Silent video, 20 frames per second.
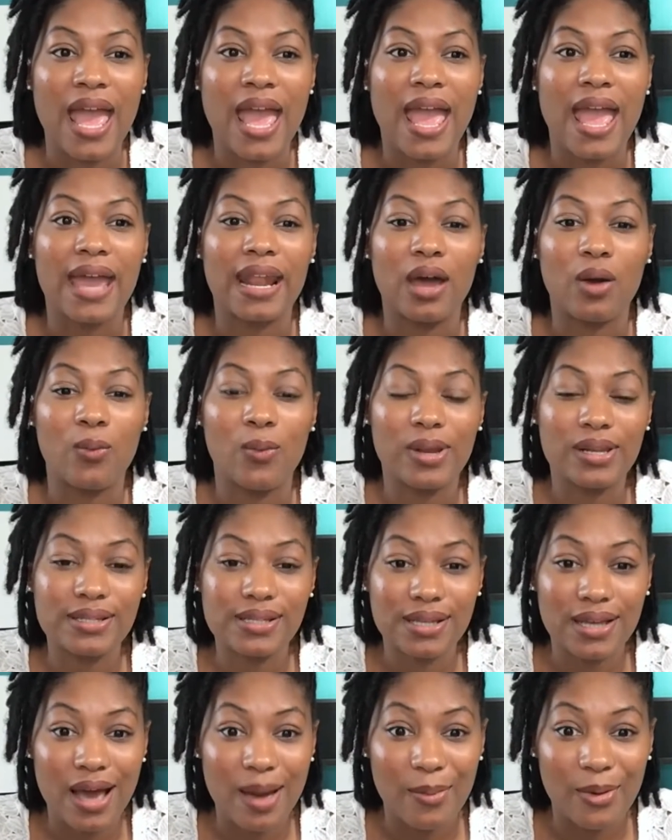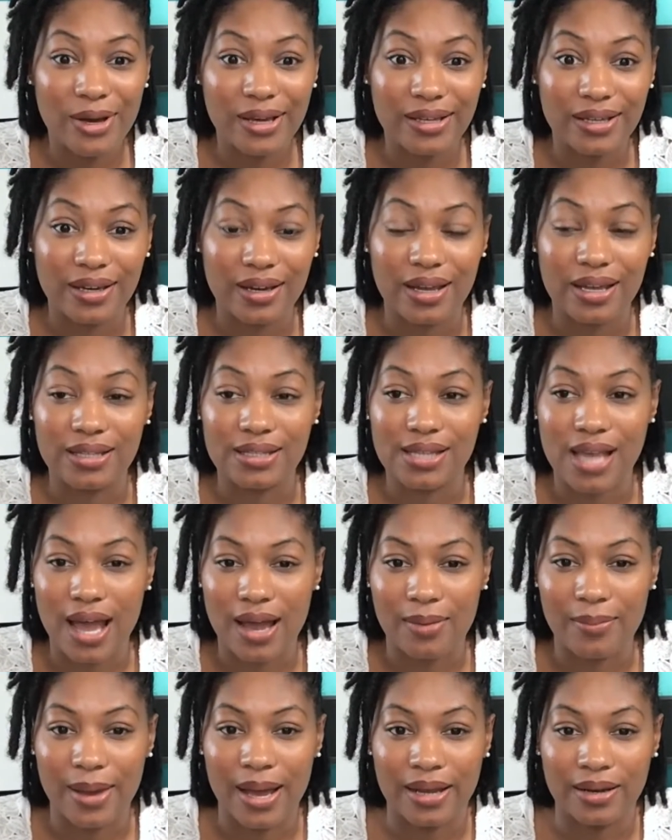And I wanted to come on here and talk
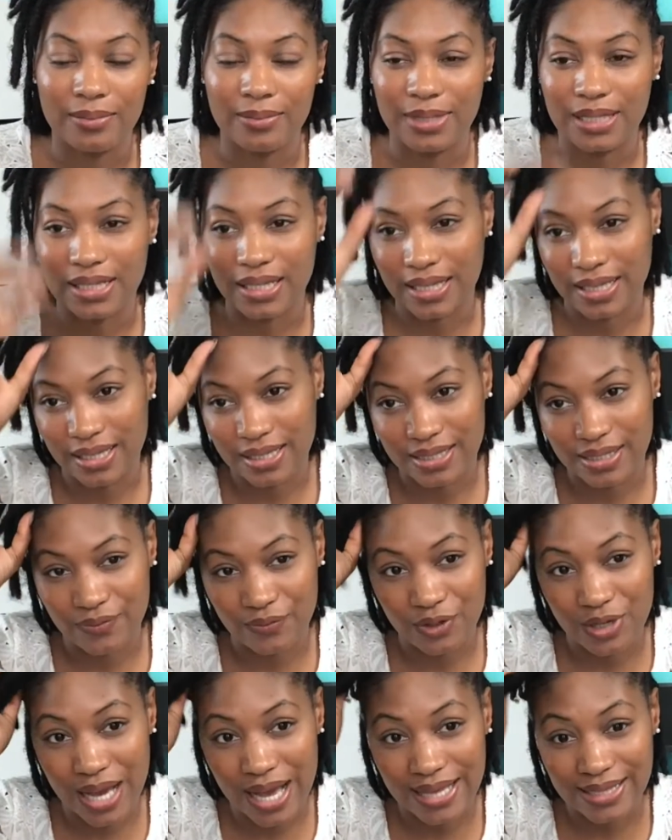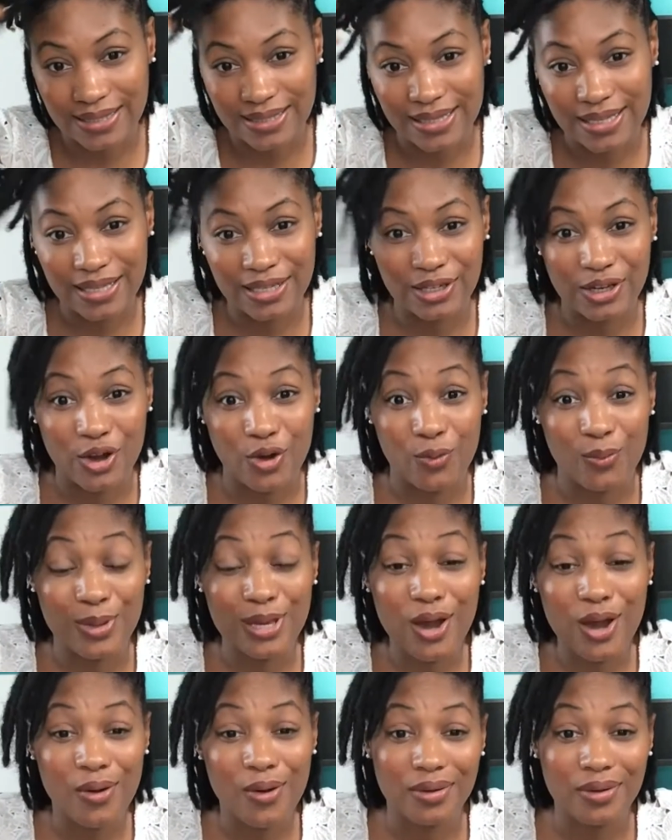about it because if you guys didn't know, we
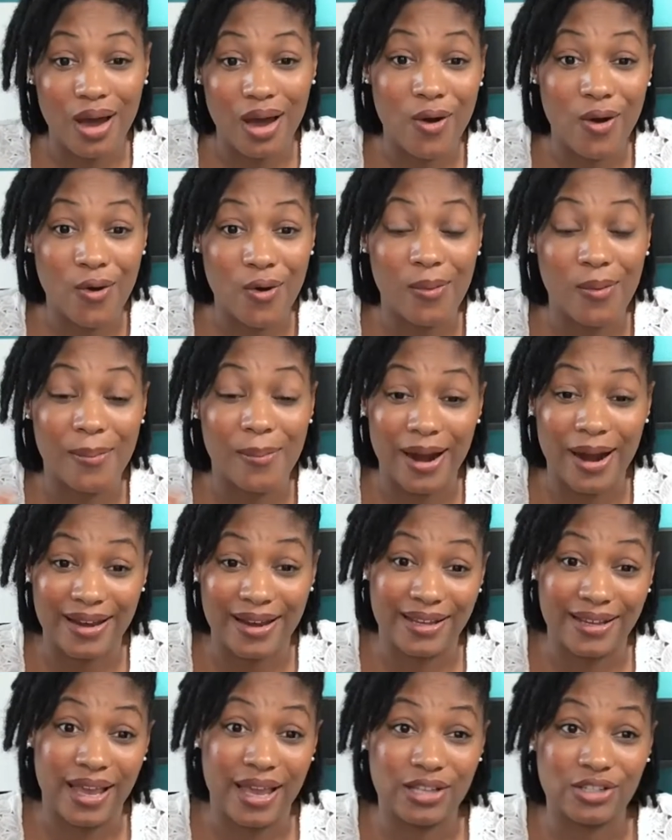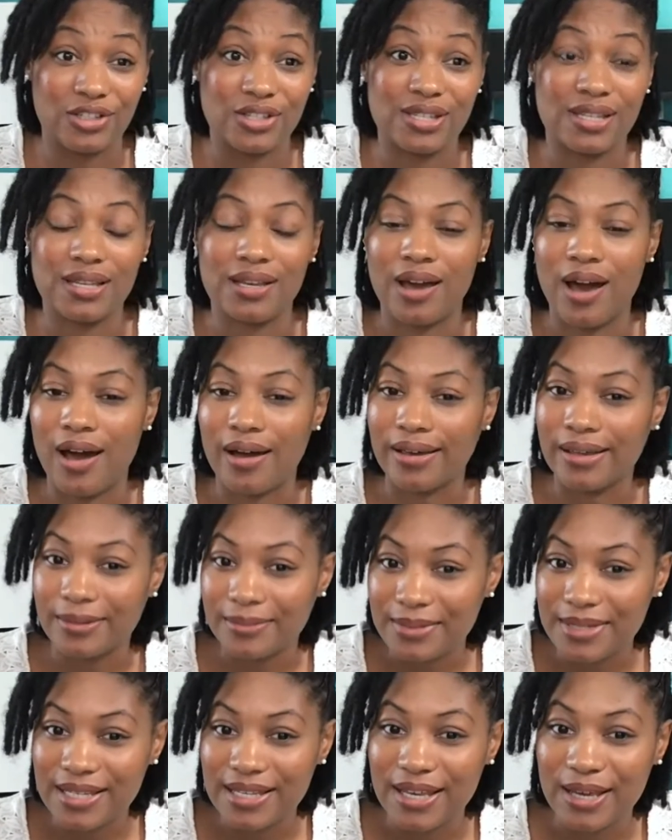own a whole marketing agency called
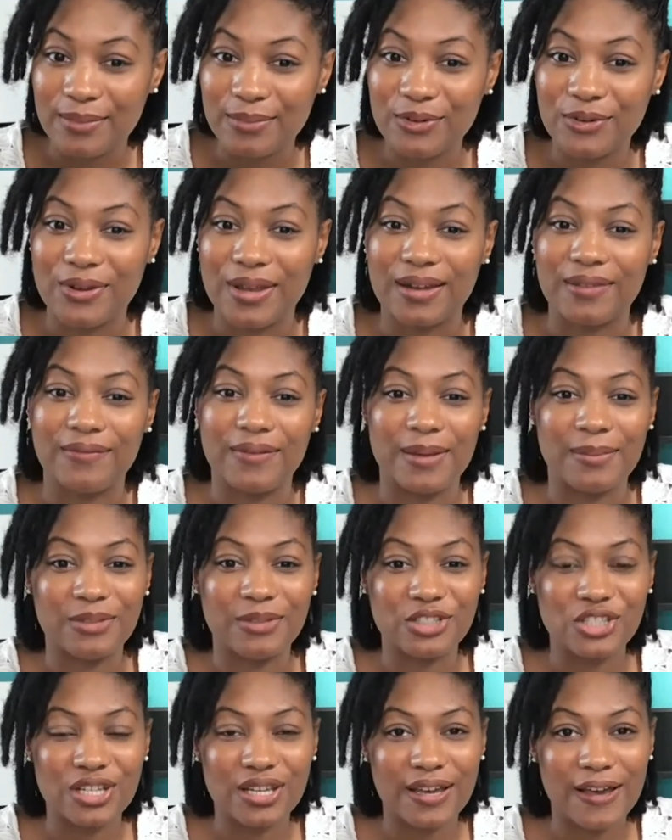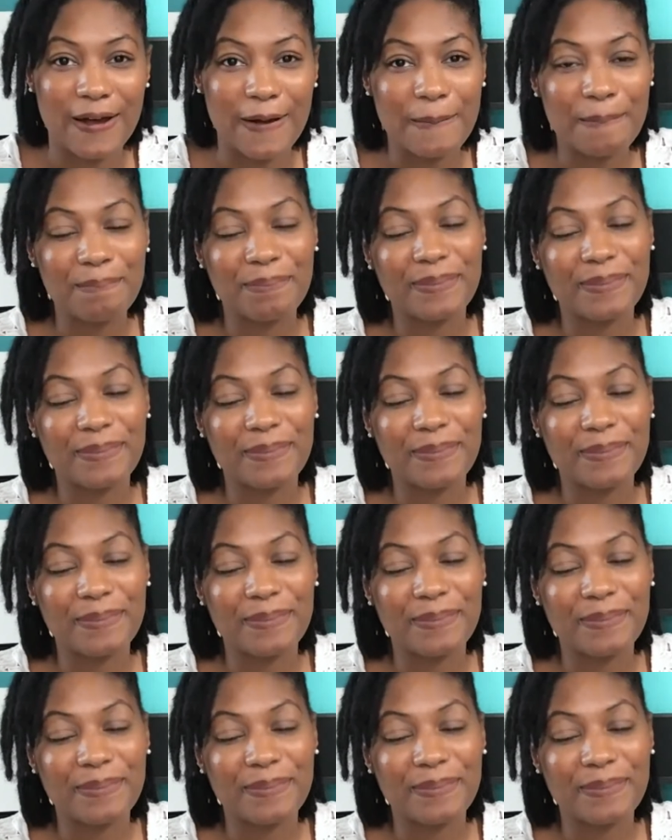MTM, Creative Imaging and Co.